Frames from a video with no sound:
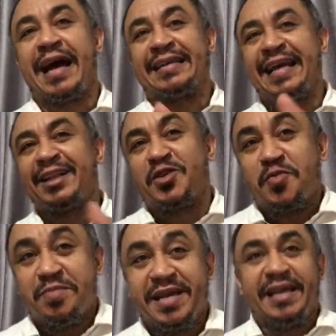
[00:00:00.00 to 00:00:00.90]
that
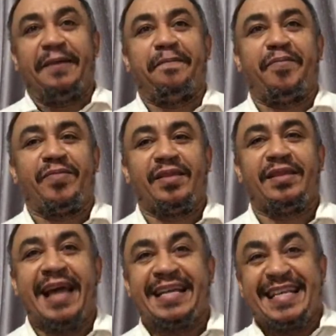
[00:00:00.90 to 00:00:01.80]
to me,
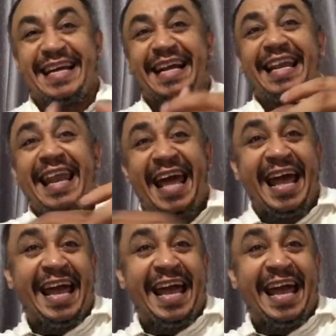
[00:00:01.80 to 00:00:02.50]
there's a clear